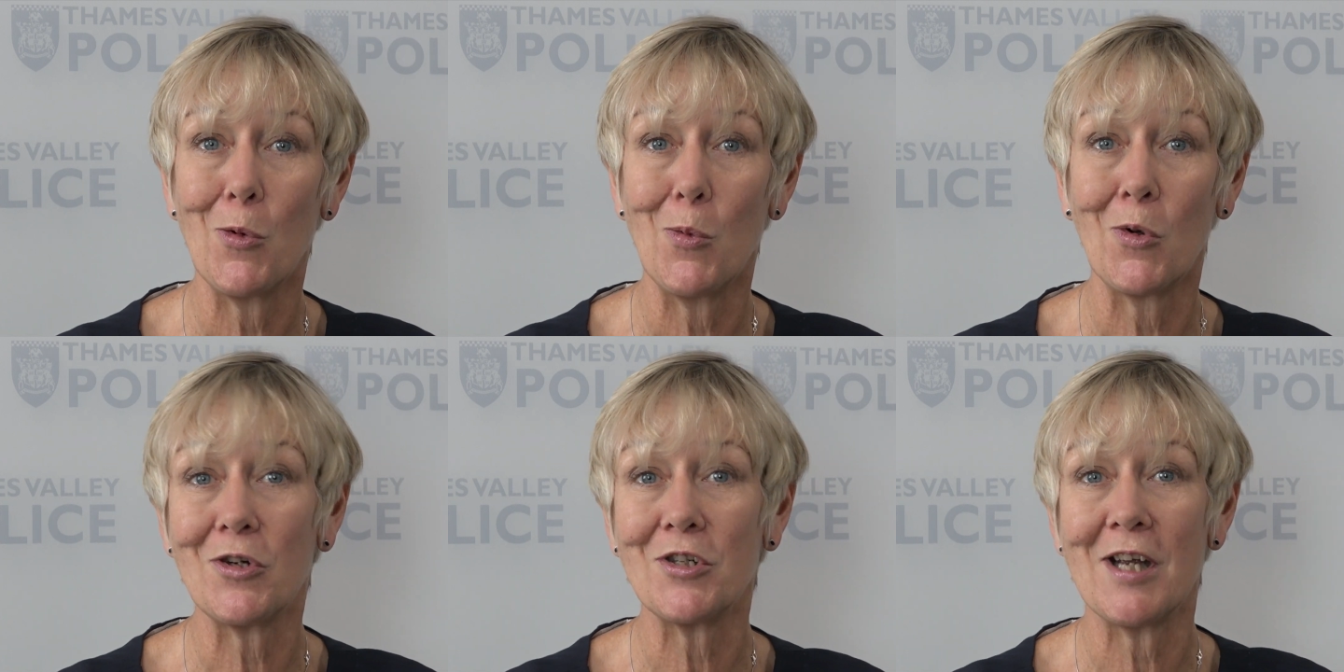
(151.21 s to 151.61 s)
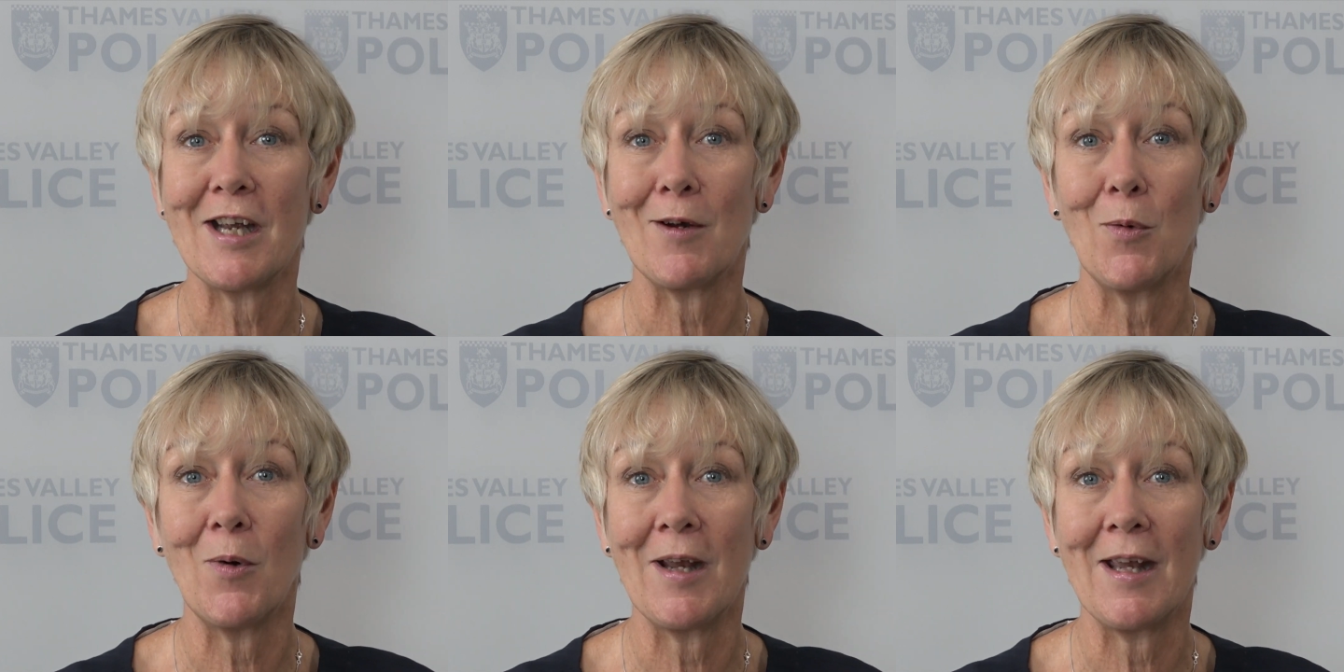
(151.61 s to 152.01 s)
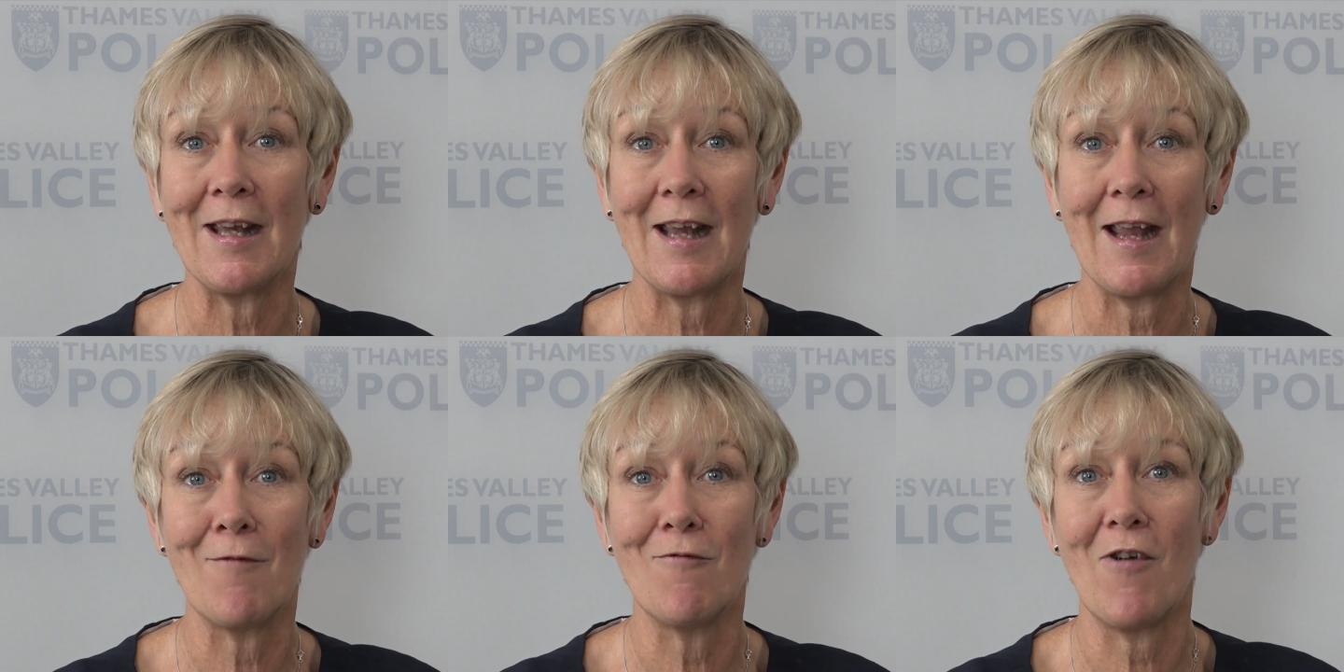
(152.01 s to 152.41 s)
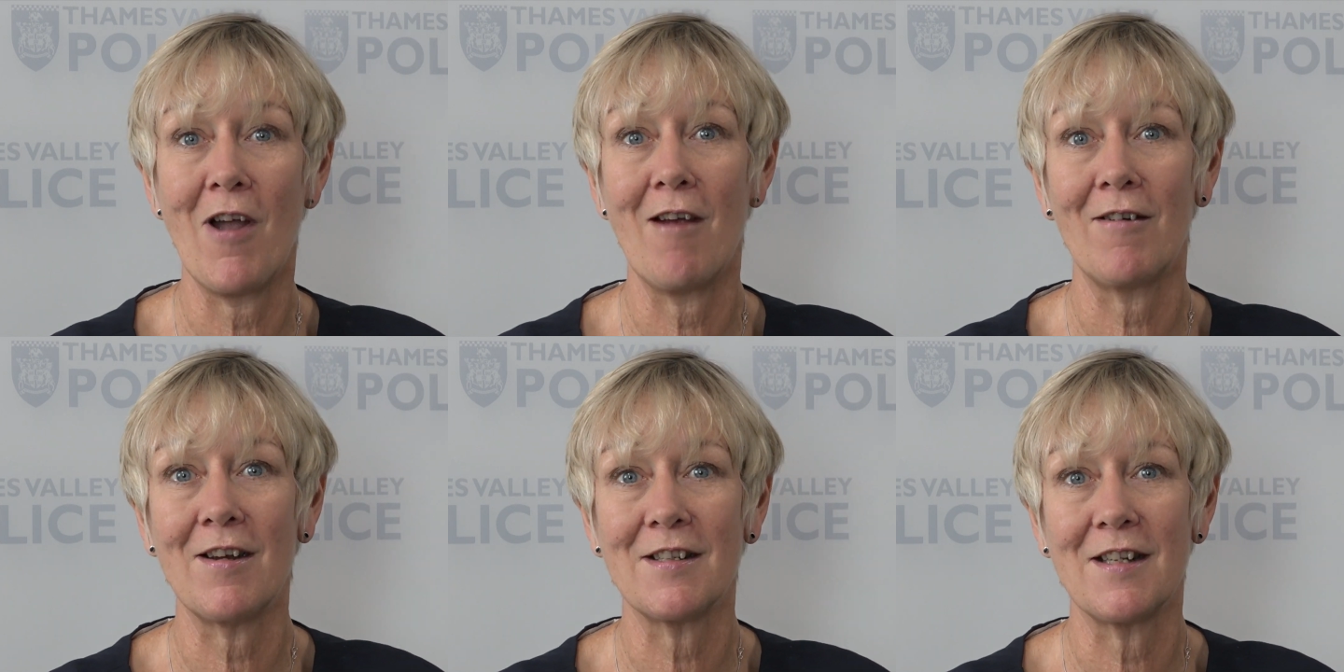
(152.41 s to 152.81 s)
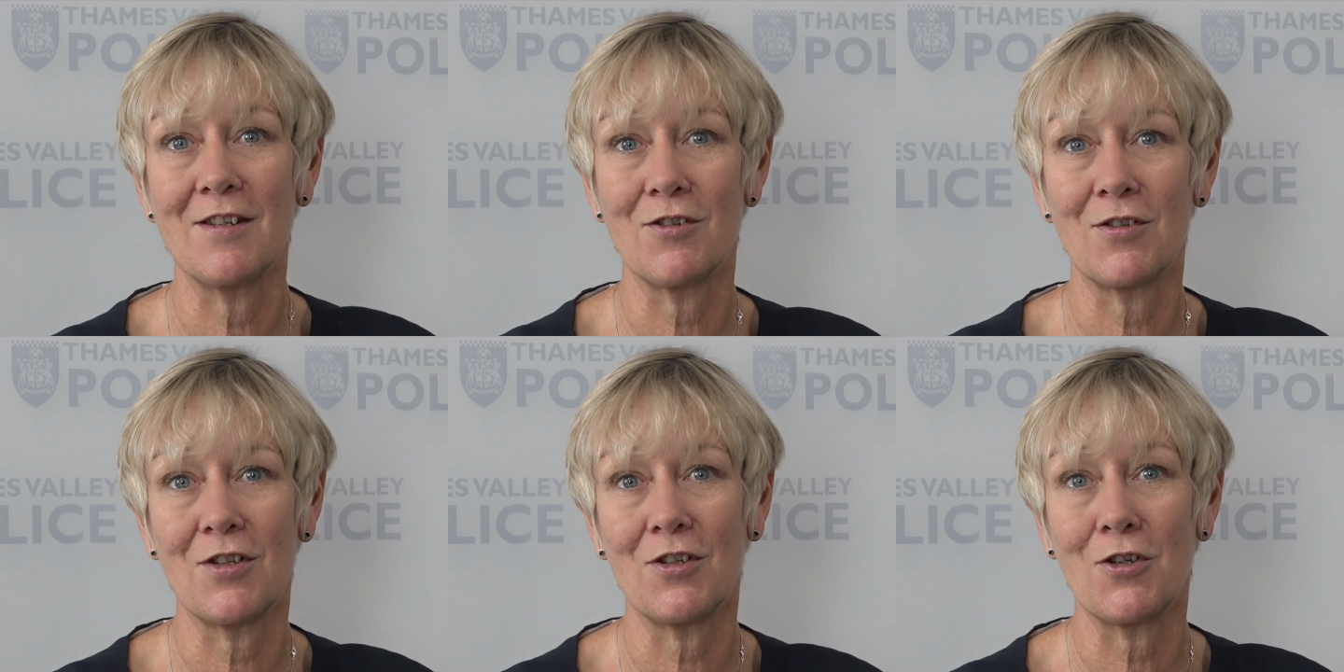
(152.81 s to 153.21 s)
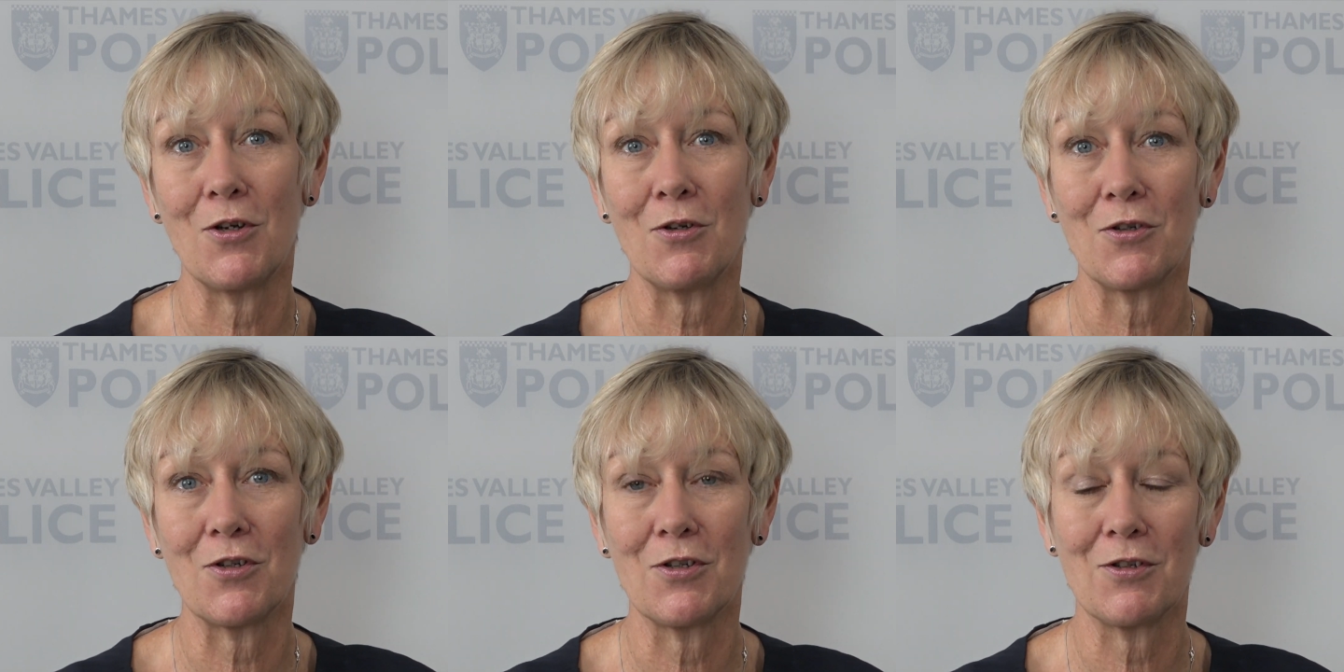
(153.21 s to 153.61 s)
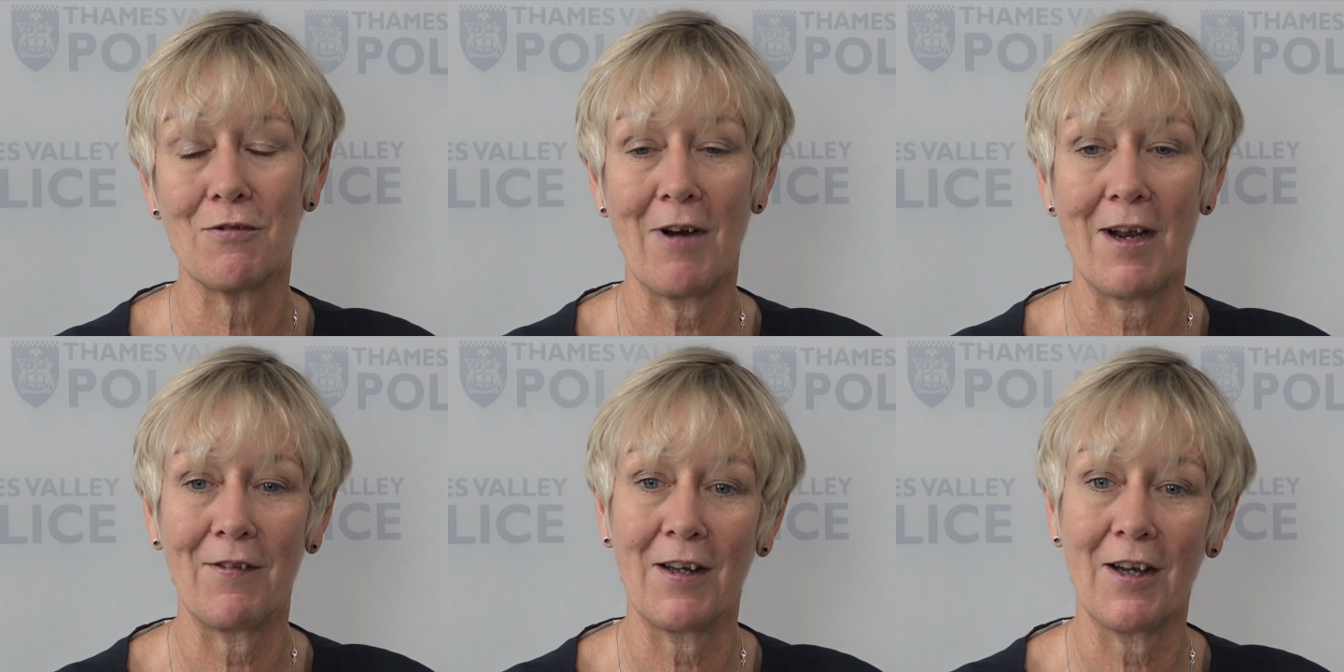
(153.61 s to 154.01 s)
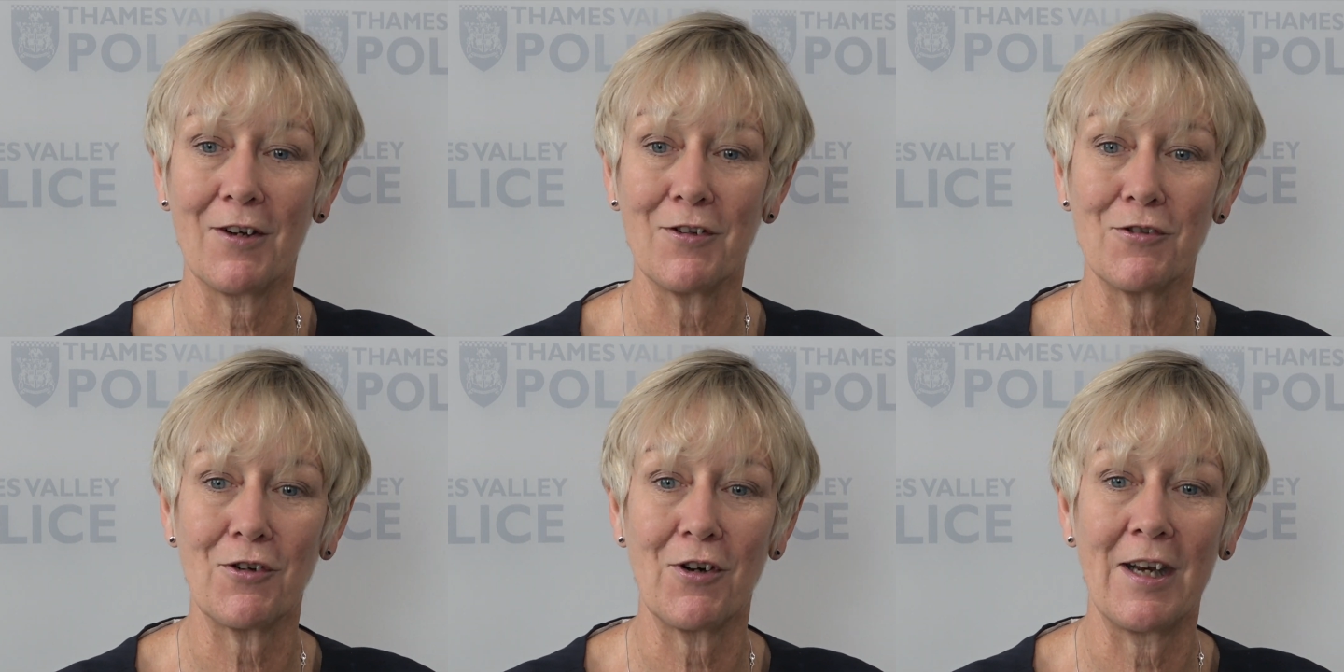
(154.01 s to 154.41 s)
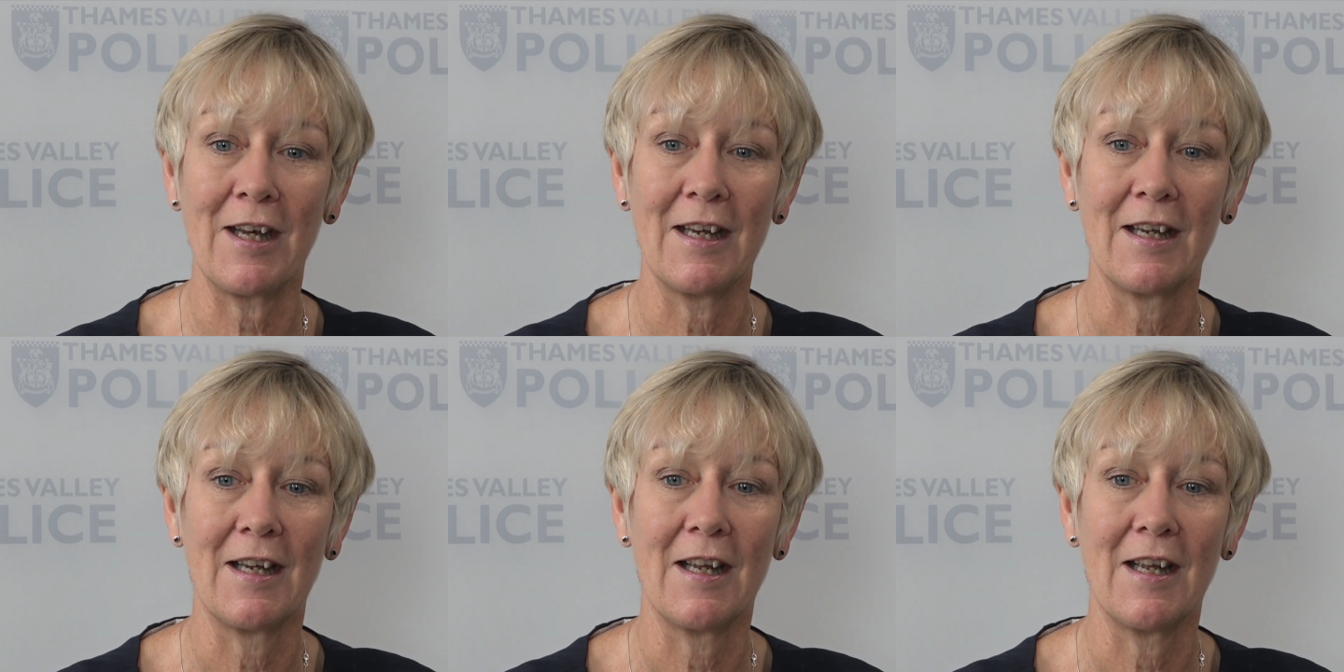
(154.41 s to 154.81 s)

one day a week in various institutions around the country.